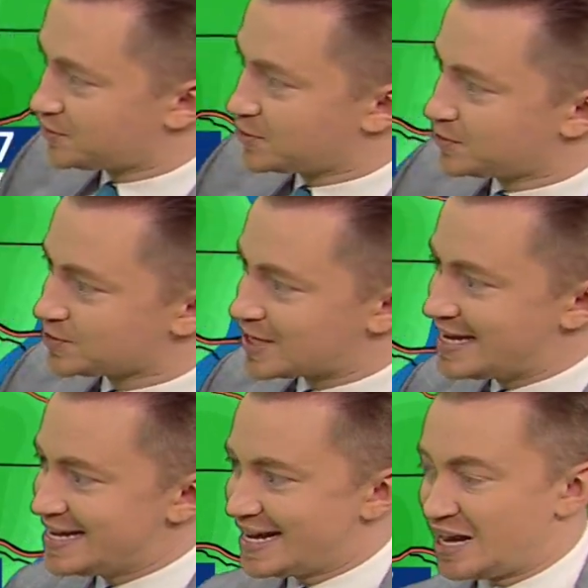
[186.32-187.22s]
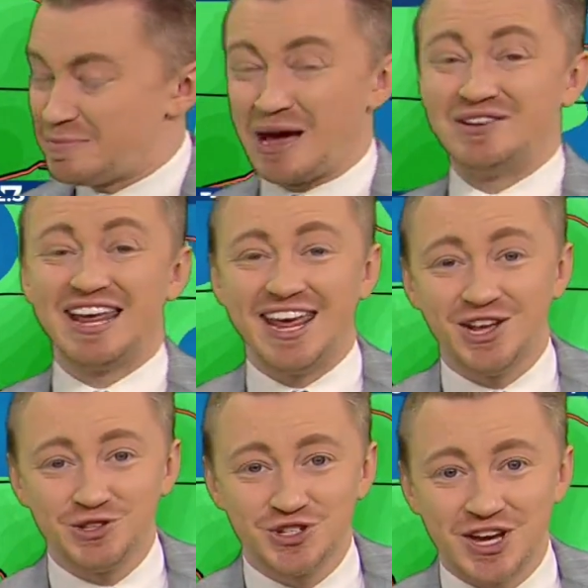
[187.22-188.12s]
totals at about an
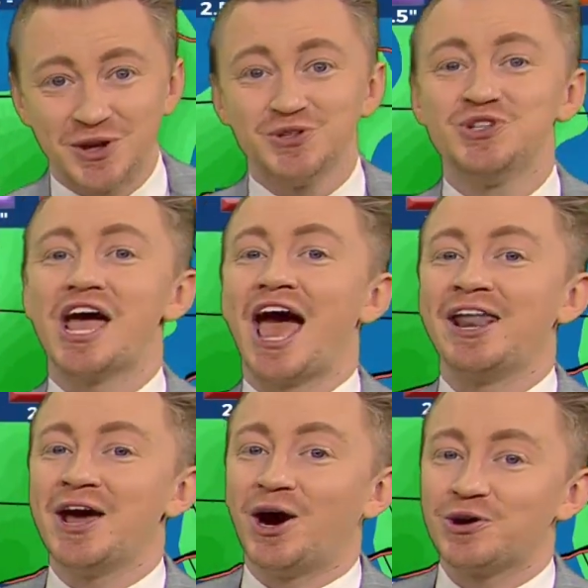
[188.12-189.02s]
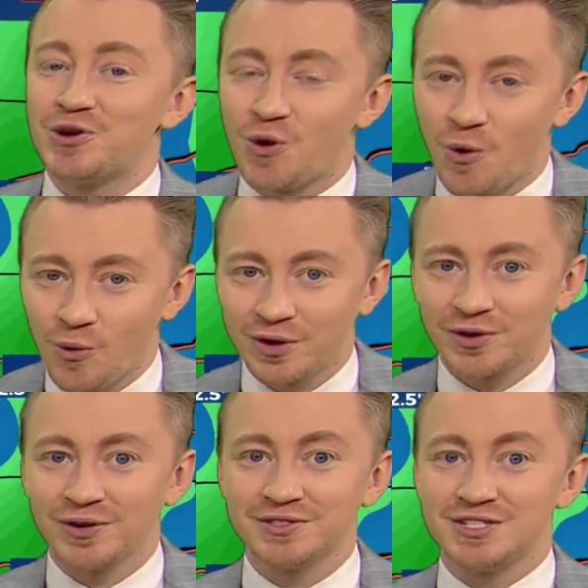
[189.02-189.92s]
inch, inch and a
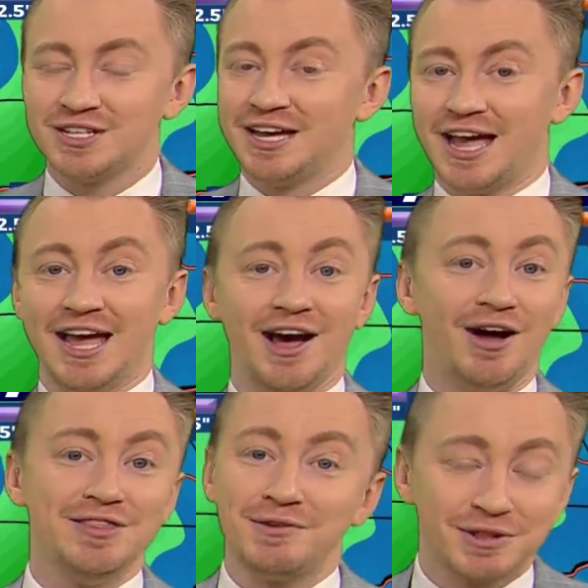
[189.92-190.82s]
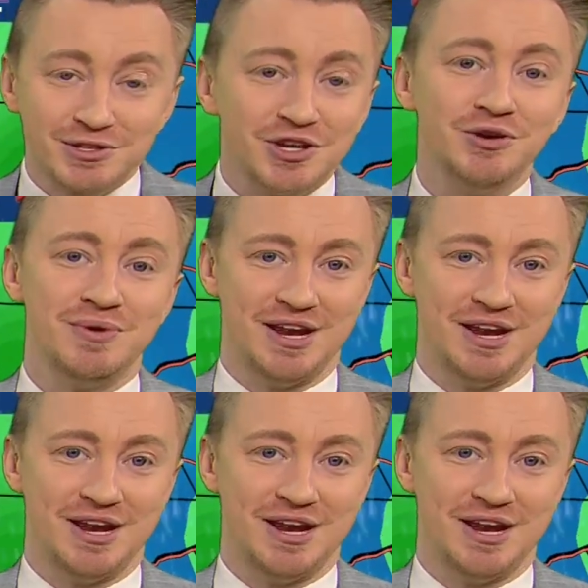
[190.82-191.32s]
quarter to nearly two